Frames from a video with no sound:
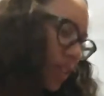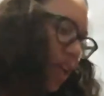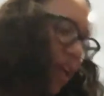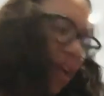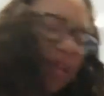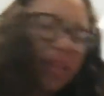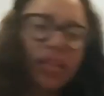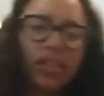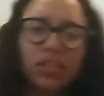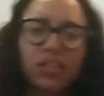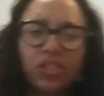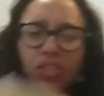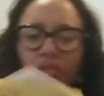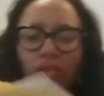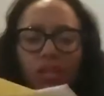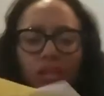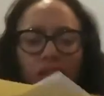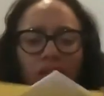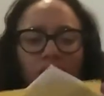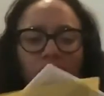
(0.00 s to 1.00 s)
yeah, the
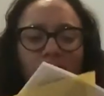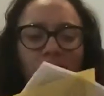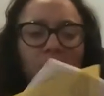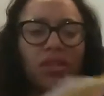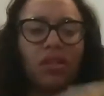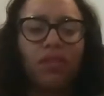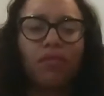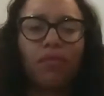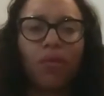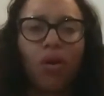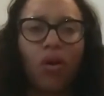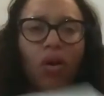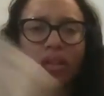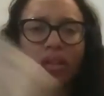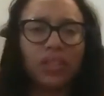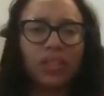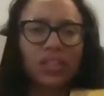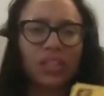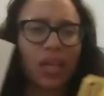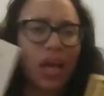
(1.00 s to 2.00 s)
instructions and stuff are
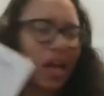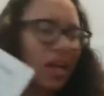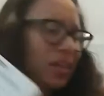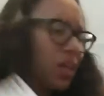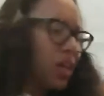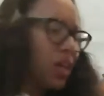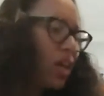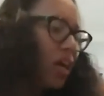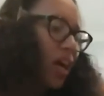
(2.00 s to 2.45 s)
all inside.